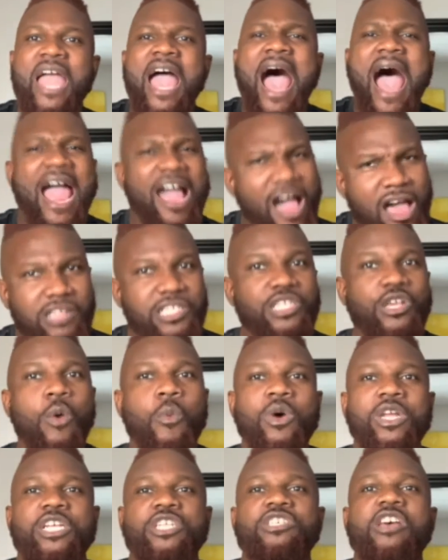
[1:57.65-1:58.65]
I also
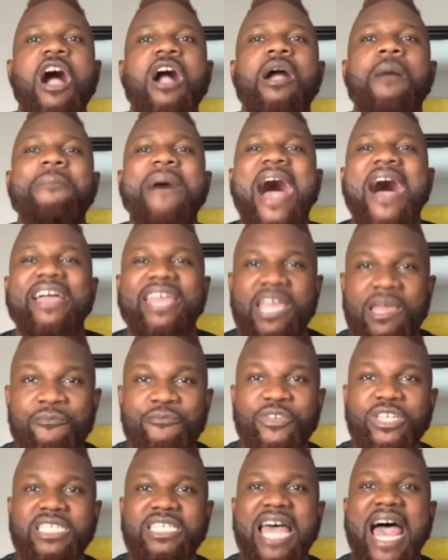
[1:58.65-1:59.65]
want to talk about
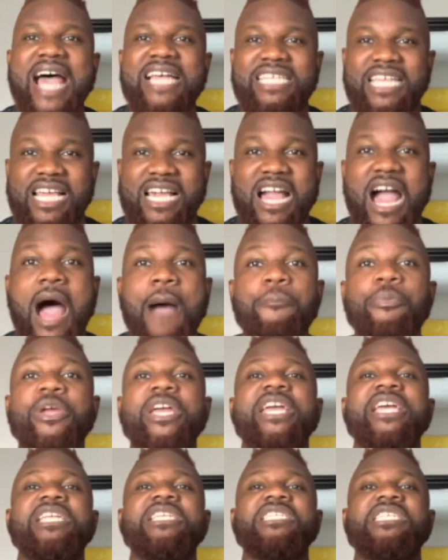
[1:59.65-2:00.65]
emphasizing
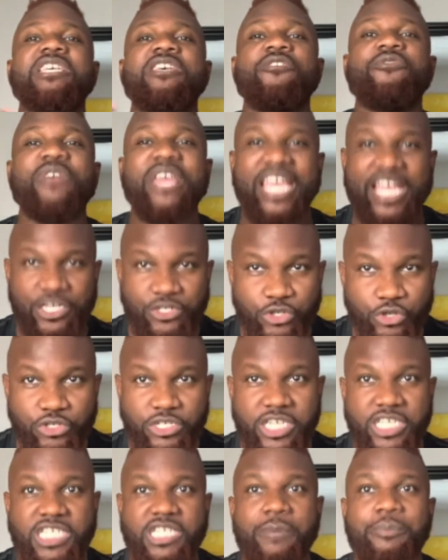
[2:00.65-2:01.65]
comprehensive,
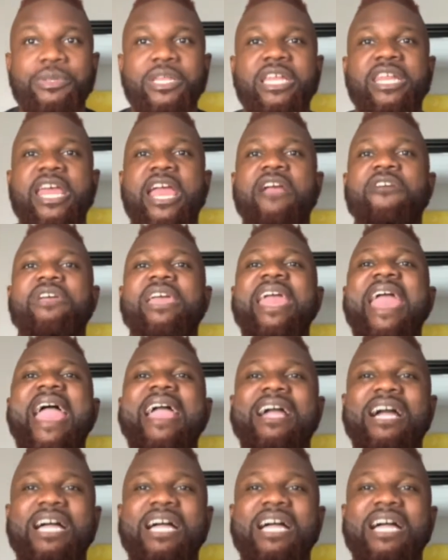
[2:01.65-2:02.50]
interdisciplinary, and